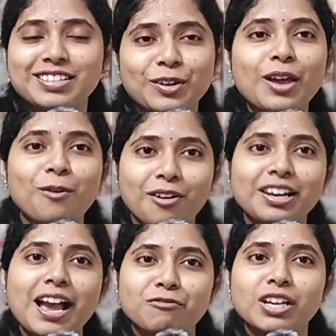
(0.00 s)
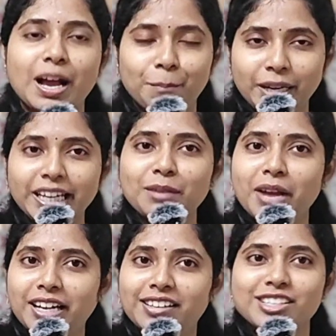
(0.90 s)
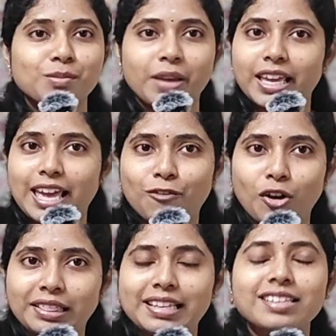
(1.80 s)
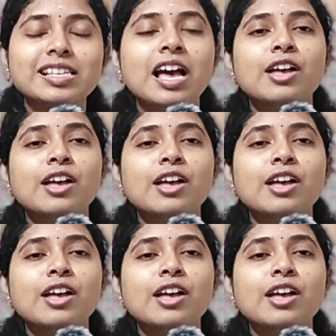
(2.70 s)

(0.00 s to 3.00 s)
Okay, only after completing my internship, I gave all these.